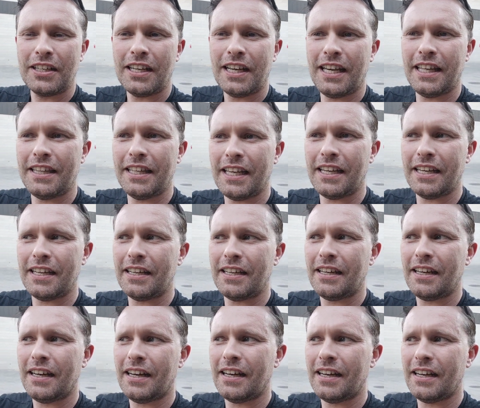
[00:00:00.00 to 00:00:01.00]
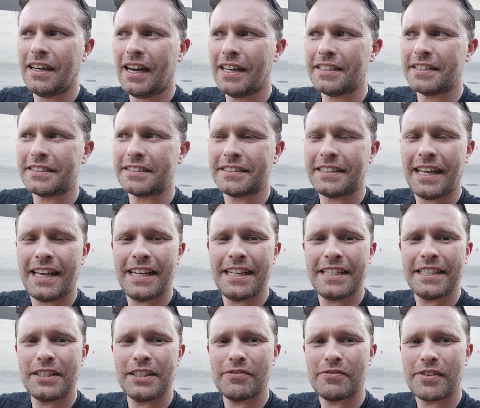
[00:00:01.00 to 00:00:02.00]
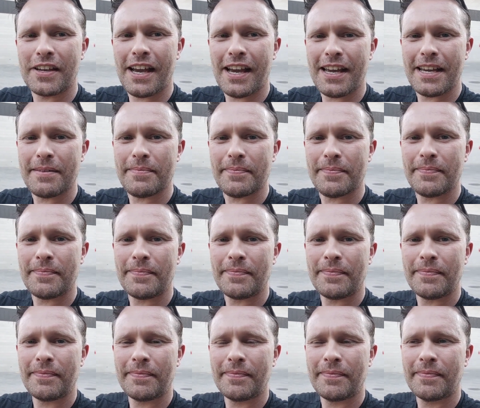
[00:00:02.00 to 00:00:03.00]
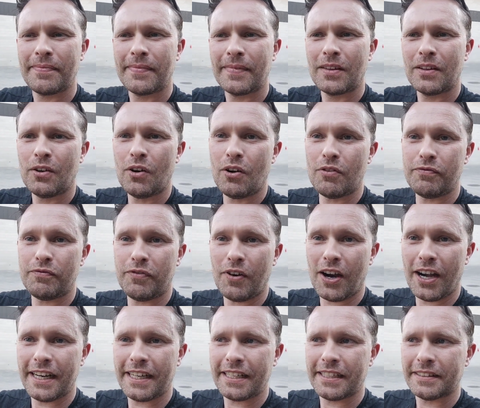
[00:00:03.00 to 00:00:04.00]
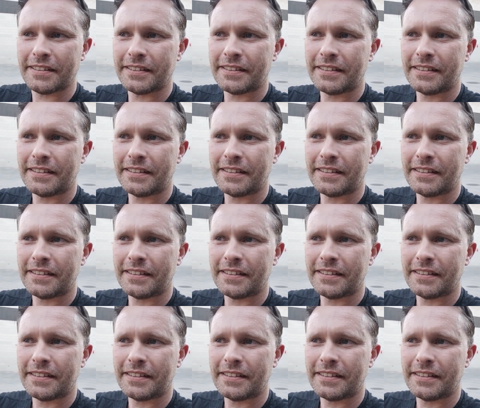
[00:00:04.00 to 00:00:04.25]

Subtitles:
and their understanding of game, of fighting,